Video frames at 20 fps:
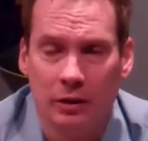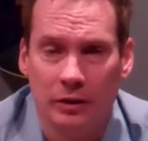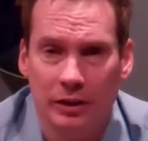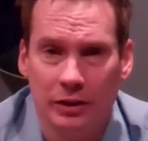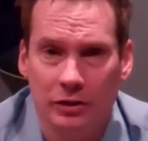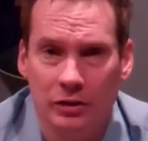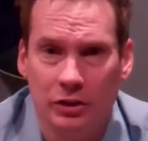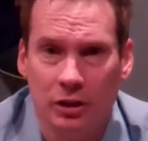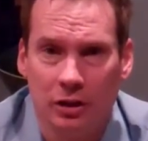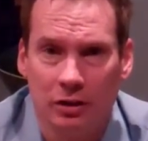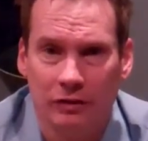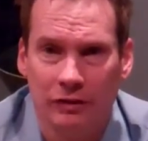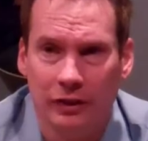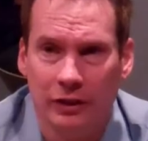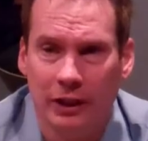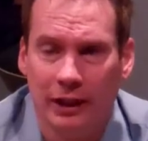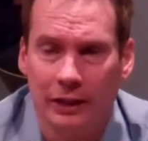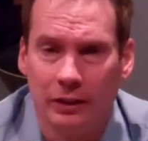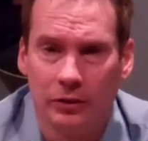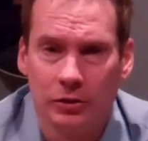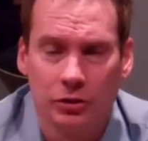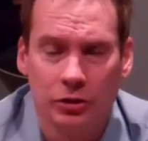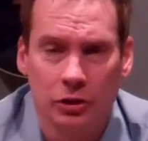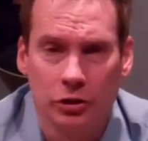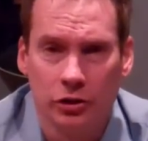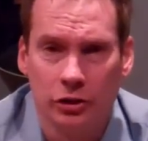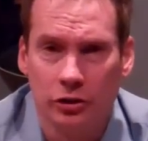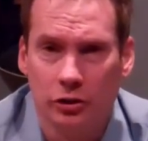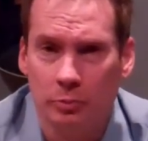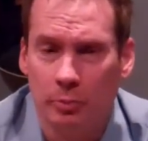these young foot and ankle
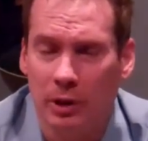surgeons.